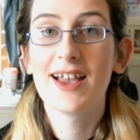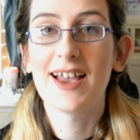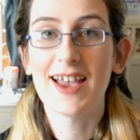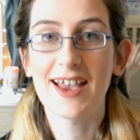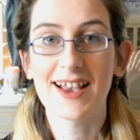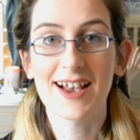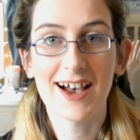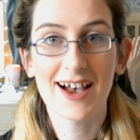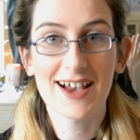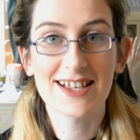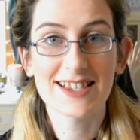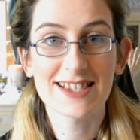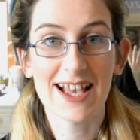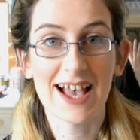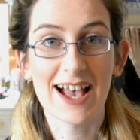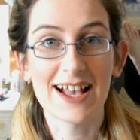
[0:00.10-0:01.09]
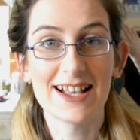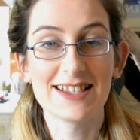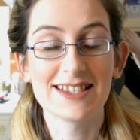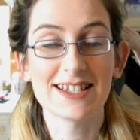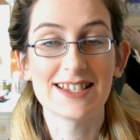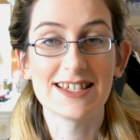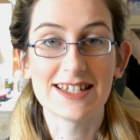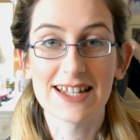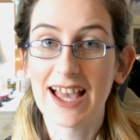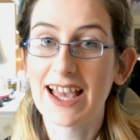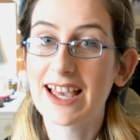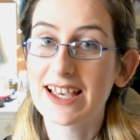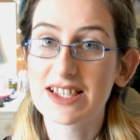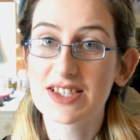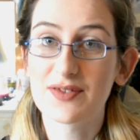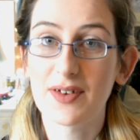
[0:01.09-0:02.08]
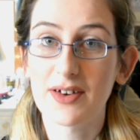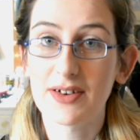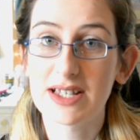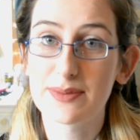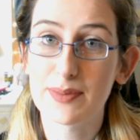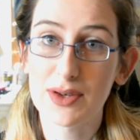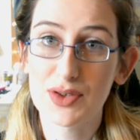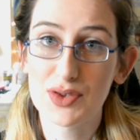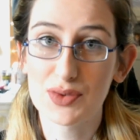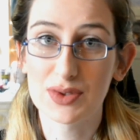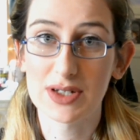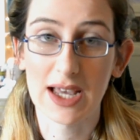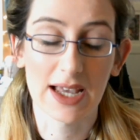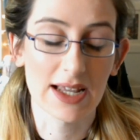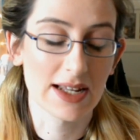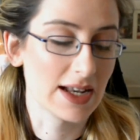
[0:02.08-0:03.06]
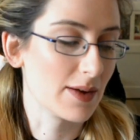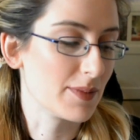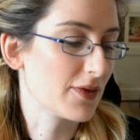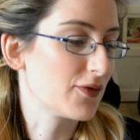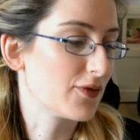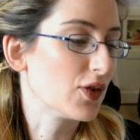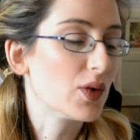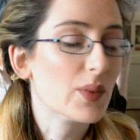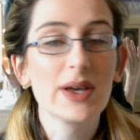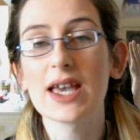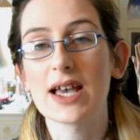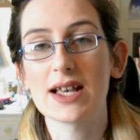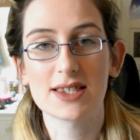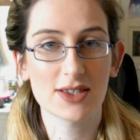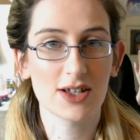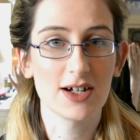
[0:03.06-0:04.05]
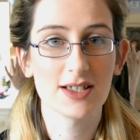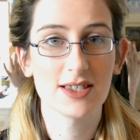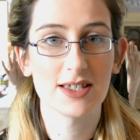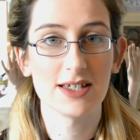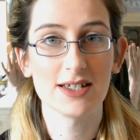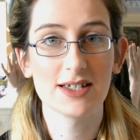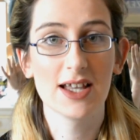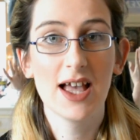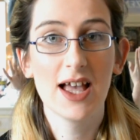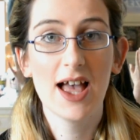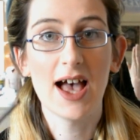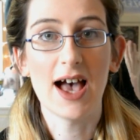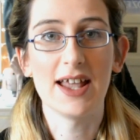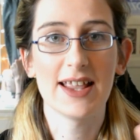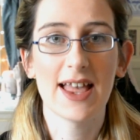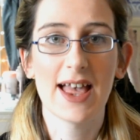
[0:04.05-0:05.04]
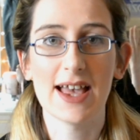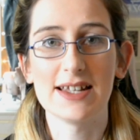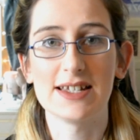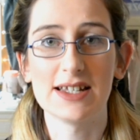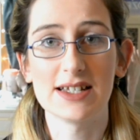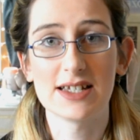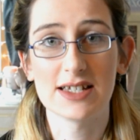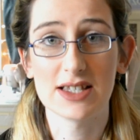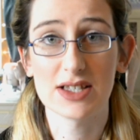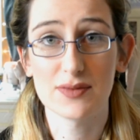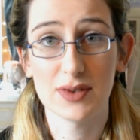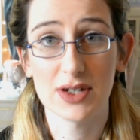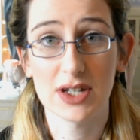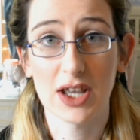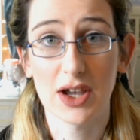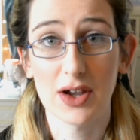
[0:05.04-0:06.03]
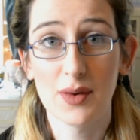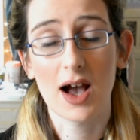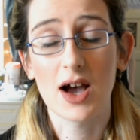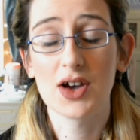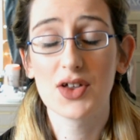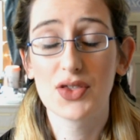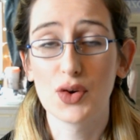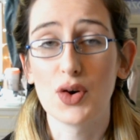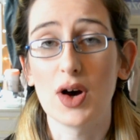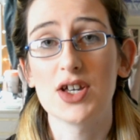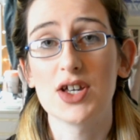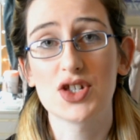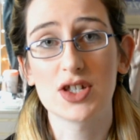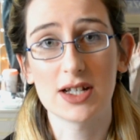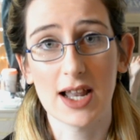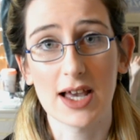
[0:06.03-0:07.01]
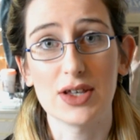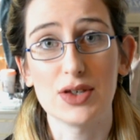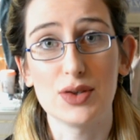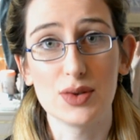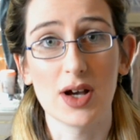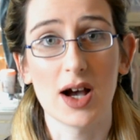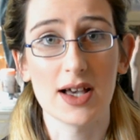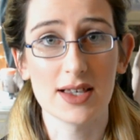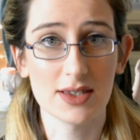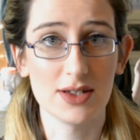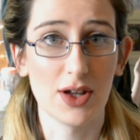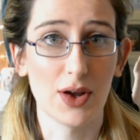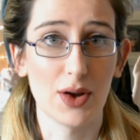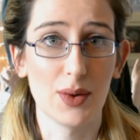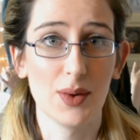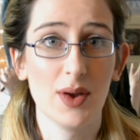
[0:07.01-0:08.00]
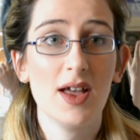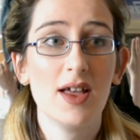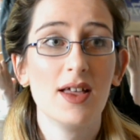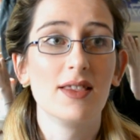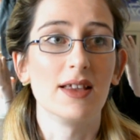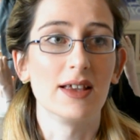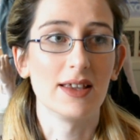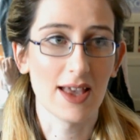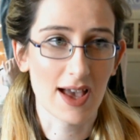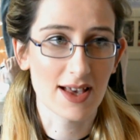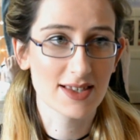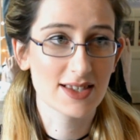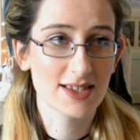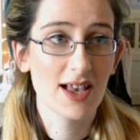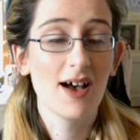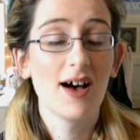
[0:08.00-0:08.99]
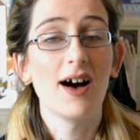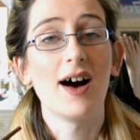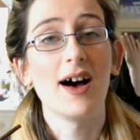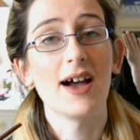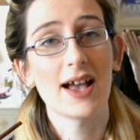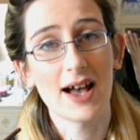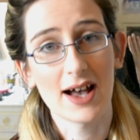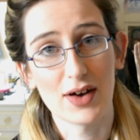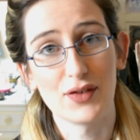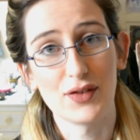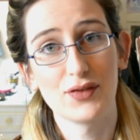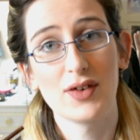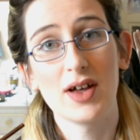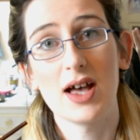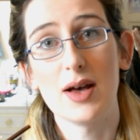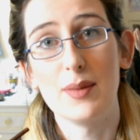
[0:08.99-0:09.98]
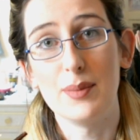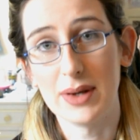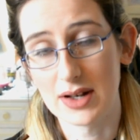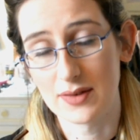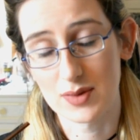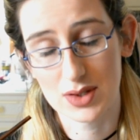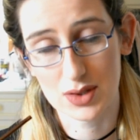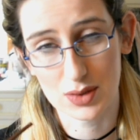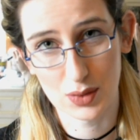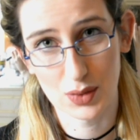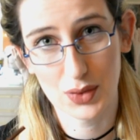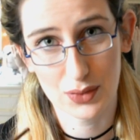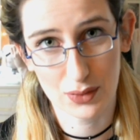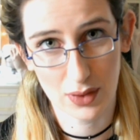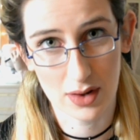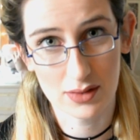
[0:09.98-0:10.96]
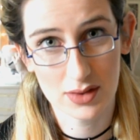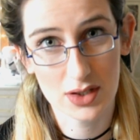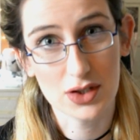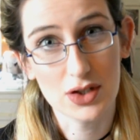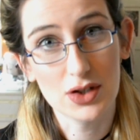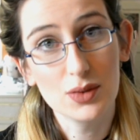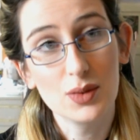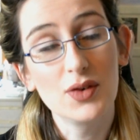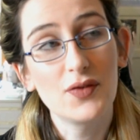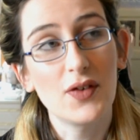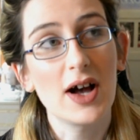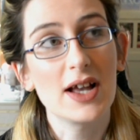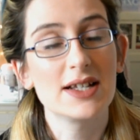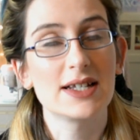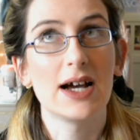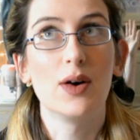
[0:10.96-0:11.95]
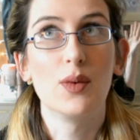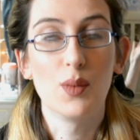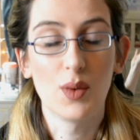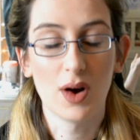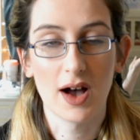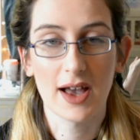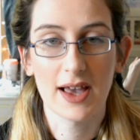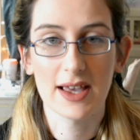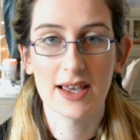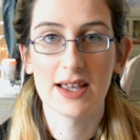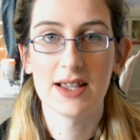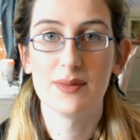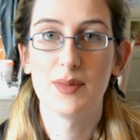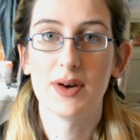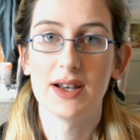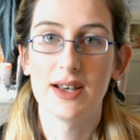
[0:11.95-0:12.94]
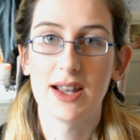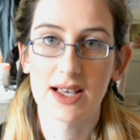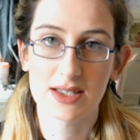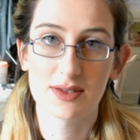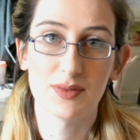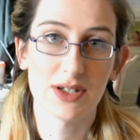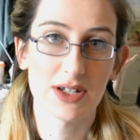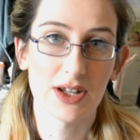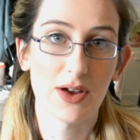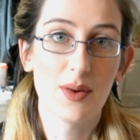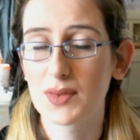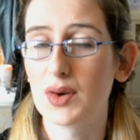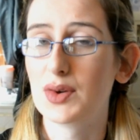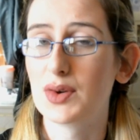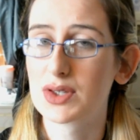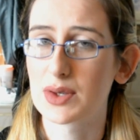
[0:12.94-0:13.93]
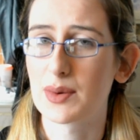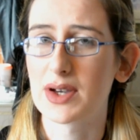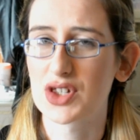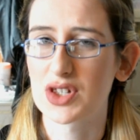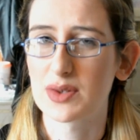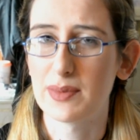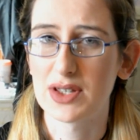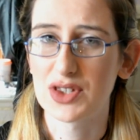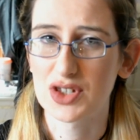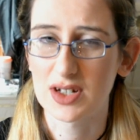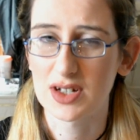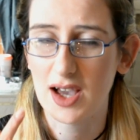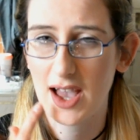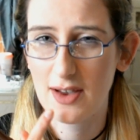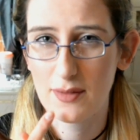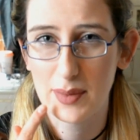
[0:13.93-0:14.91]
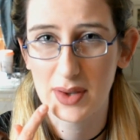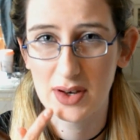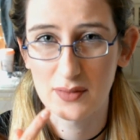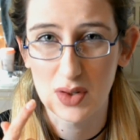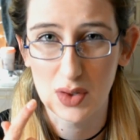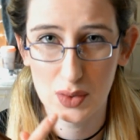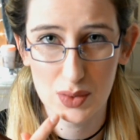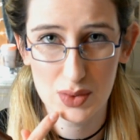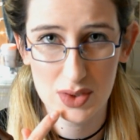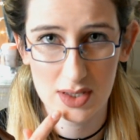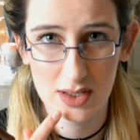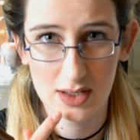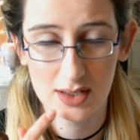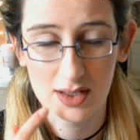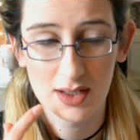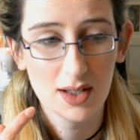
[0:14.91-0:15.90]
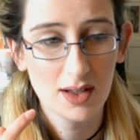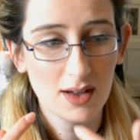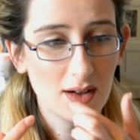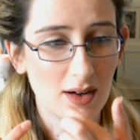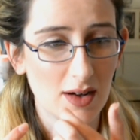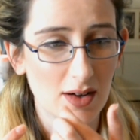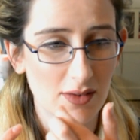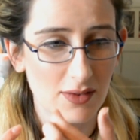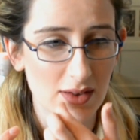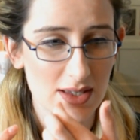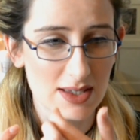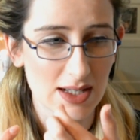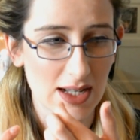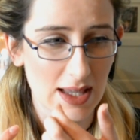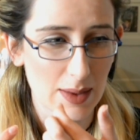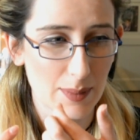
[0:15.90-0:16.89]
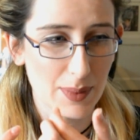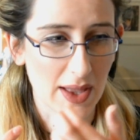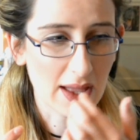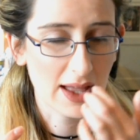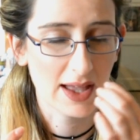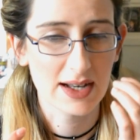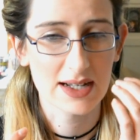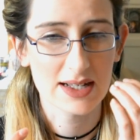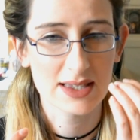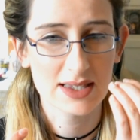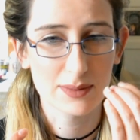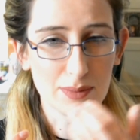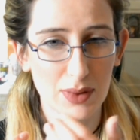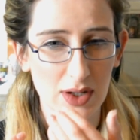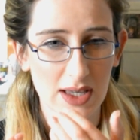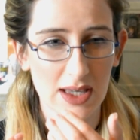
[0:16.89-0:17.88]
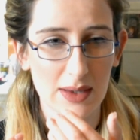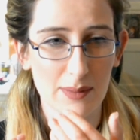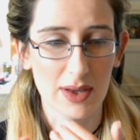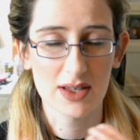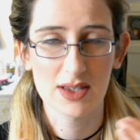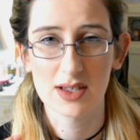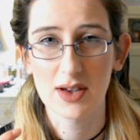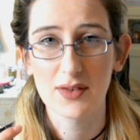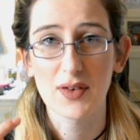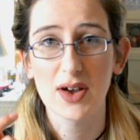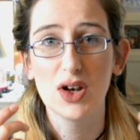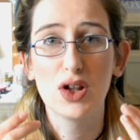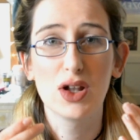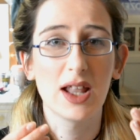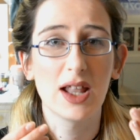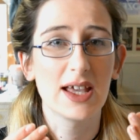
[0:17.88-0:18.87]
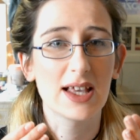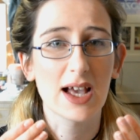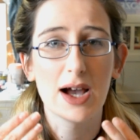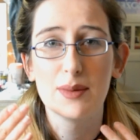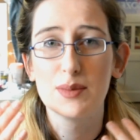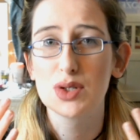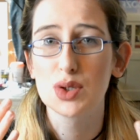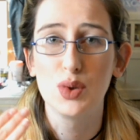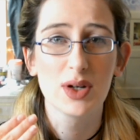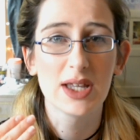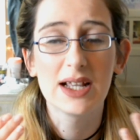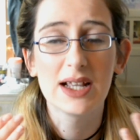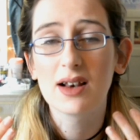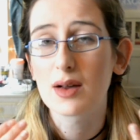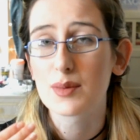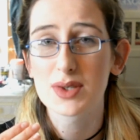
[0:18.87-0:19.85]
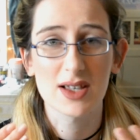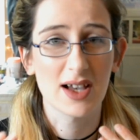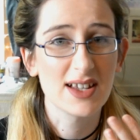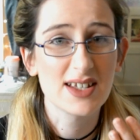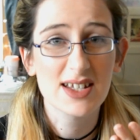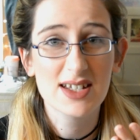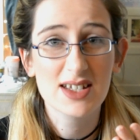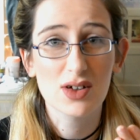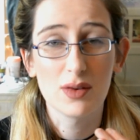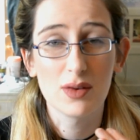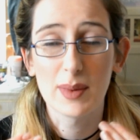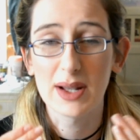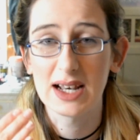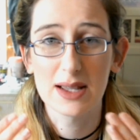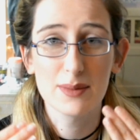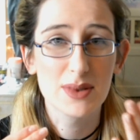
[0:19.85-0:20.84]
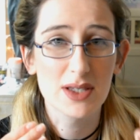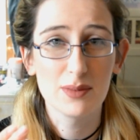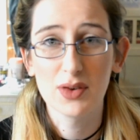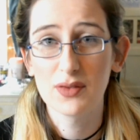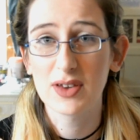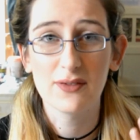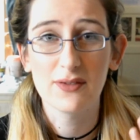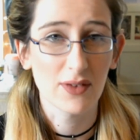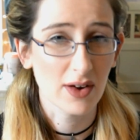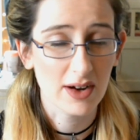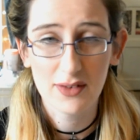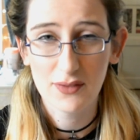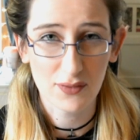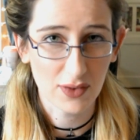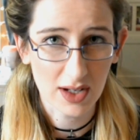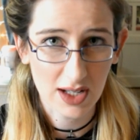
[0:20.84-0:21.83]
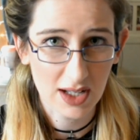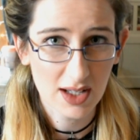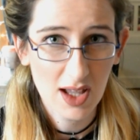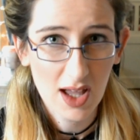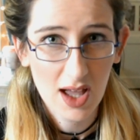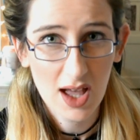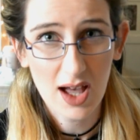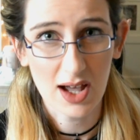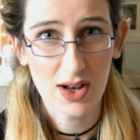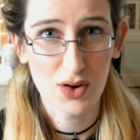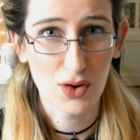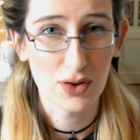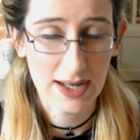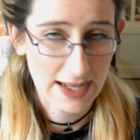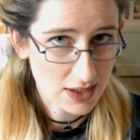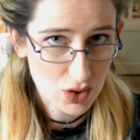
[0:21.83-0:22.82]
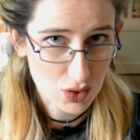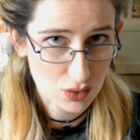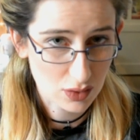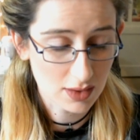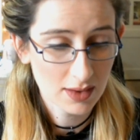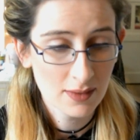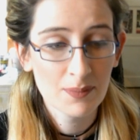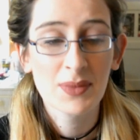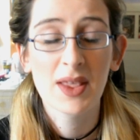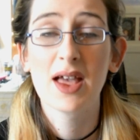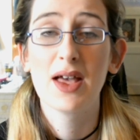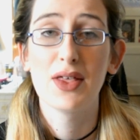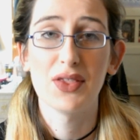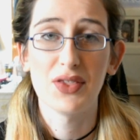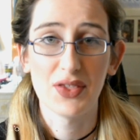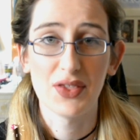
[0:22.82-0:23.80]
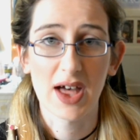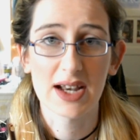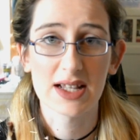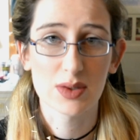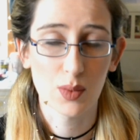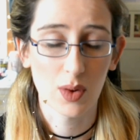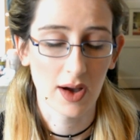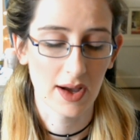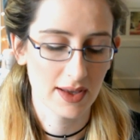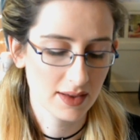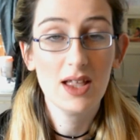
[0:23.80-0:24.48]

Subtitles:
Hey guys, and today is a very special day. Now before we get started and head into this video, I thought I should let you guys know that yes, I have a bit of a sore throat. You will find out why in my next video. Also, I should mention I have a bit of an ulcer on this lip and it's bugging me. So if I look like I'm talking lopsided or my lips are moving very funny and not natural, that is why.